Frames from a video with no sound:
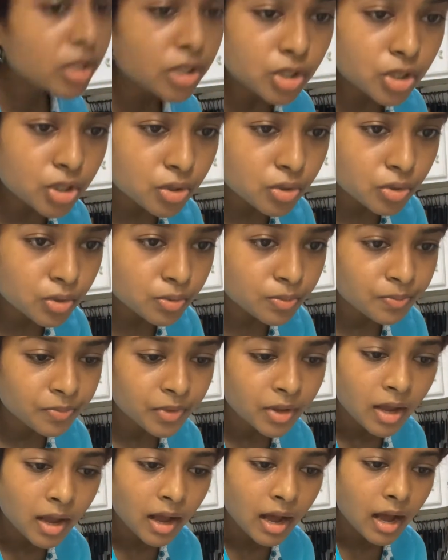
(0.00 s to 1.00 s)
to
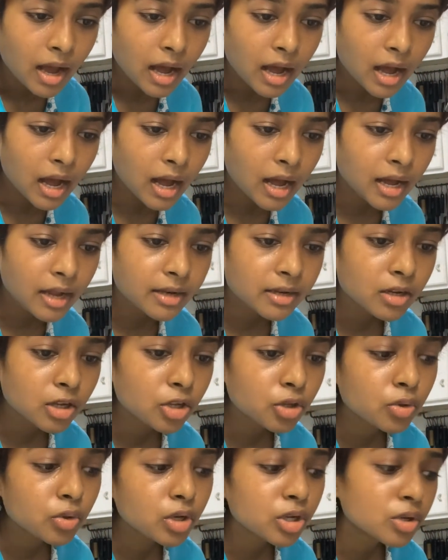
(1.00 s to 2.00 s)
and
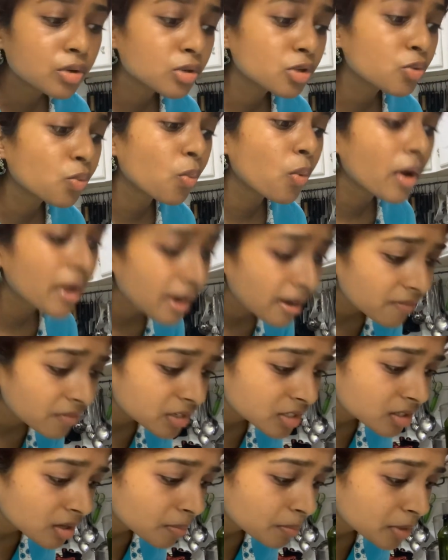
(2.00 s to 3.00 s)
you could use whatever
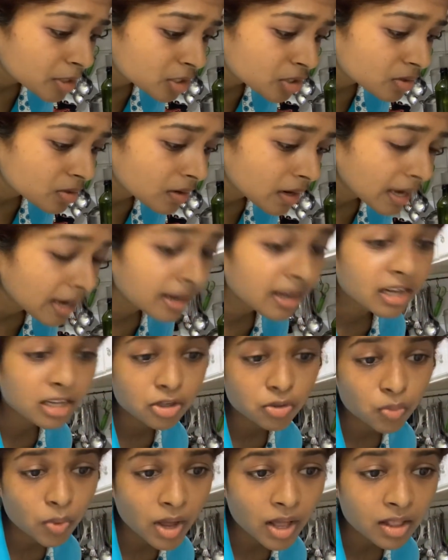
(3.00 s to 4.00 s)
toppings you like as
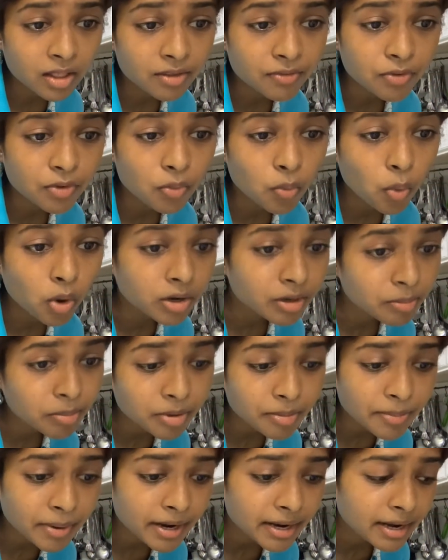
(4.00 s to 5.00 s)
well if you want to
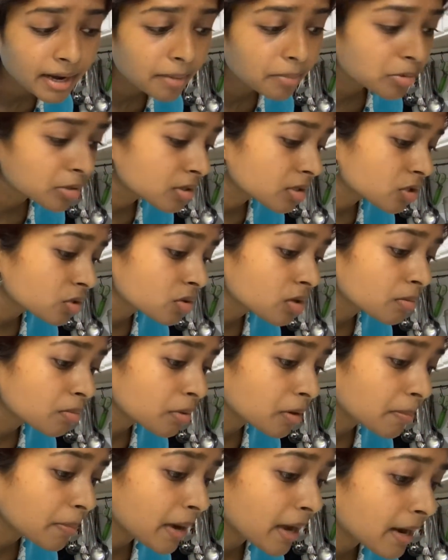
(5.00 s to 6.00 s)
put pineapples you could
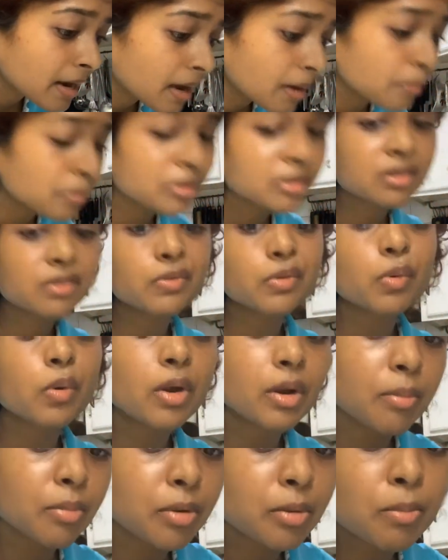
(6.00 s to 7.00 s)
put pineapples if you want
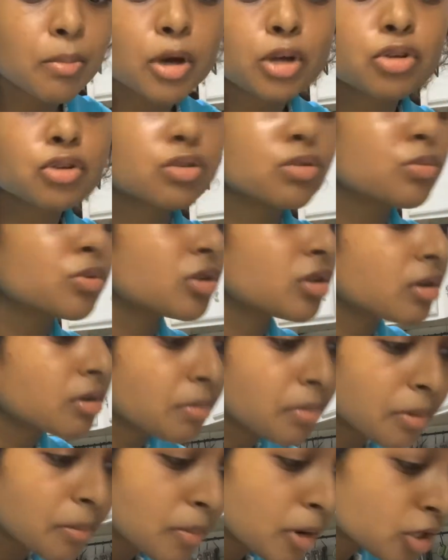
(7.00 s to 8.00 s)
to put mushrooms you could
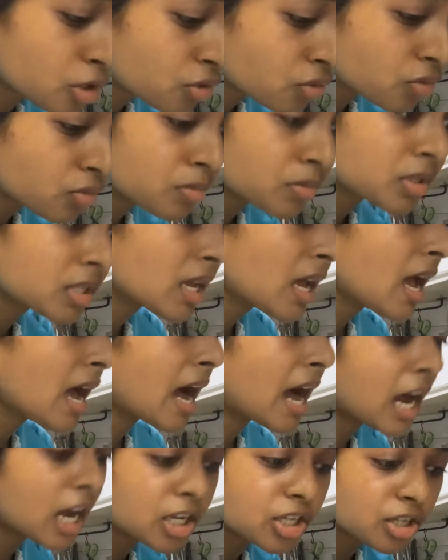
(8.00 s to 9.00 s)
put mushrooms
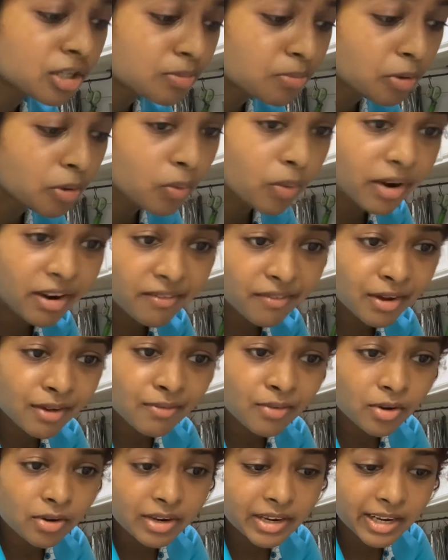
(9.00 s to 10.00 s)
i just put whatever i
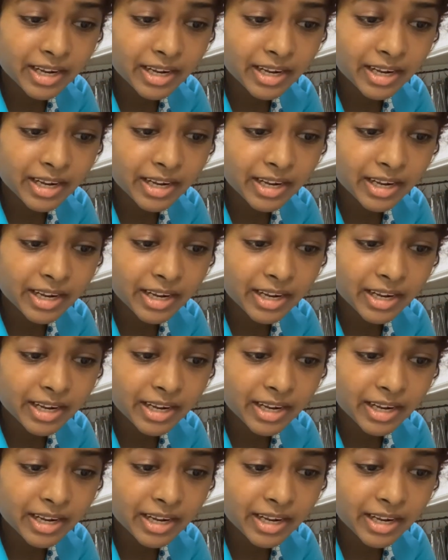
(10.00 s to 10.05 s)
found in the